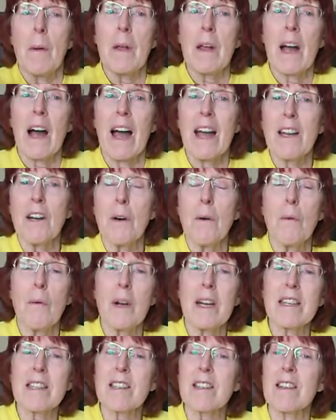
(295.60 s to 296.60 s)
I
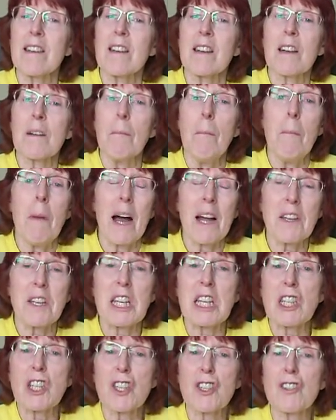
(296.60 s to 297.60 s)
always
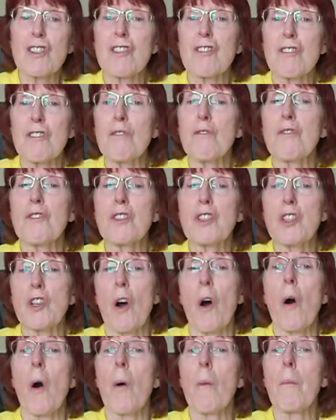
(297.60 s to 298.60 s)
managed to do the
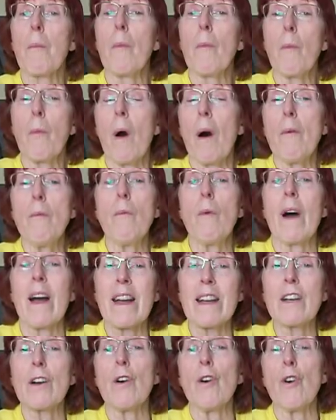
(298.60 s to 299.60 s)
job one
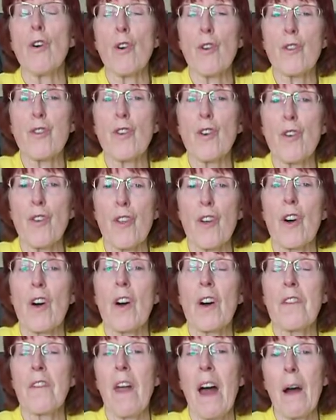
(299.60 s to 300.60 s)
way or the other,
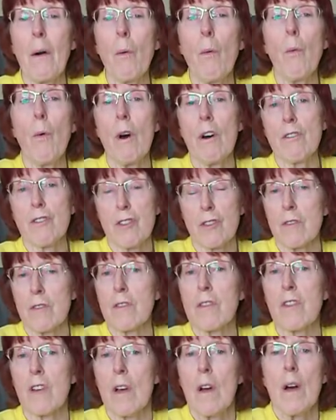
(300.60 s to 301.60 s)
and that
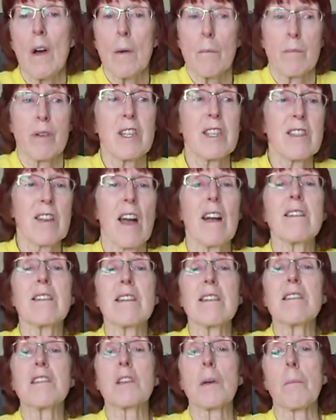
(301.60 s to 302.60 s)
wasn't
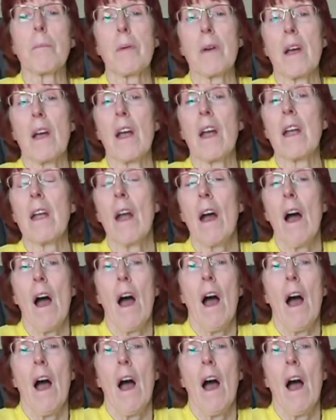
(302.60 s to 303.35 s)
pretending to be